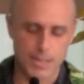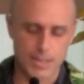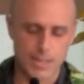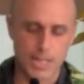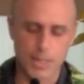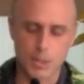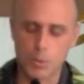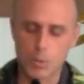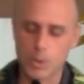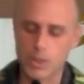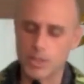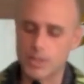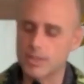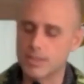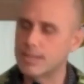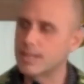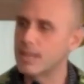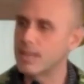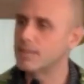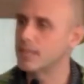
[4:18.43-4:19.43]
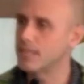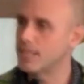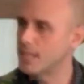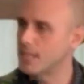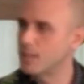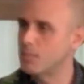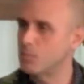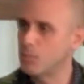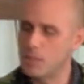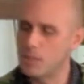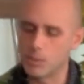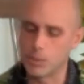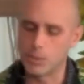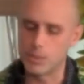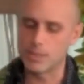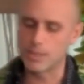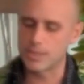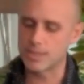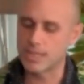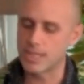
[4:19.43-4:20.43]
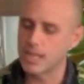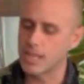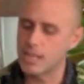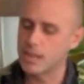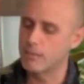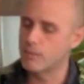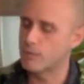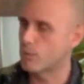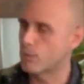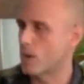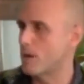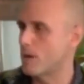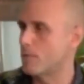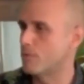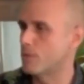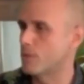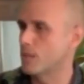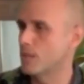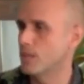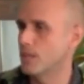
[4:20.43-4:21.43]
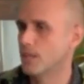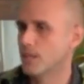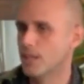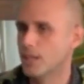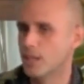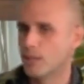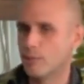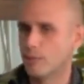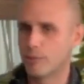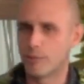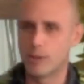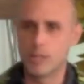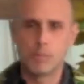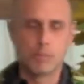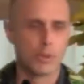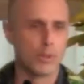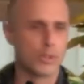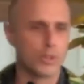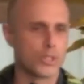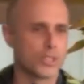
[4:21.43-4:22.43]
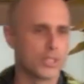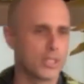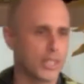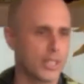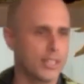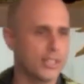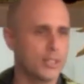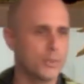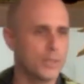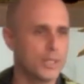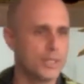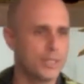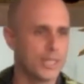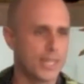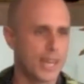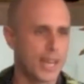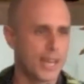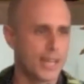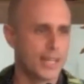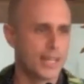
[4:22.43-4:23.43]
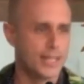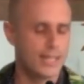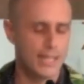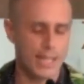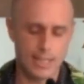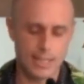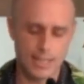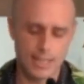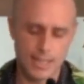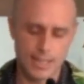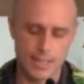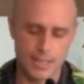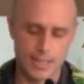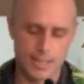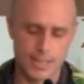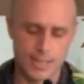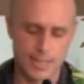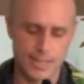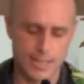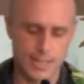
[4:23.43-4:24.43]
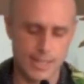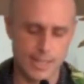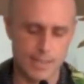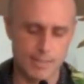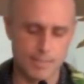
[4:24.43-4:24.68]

That's more than 17 people enslaved for every free person in Louisiana in 1860.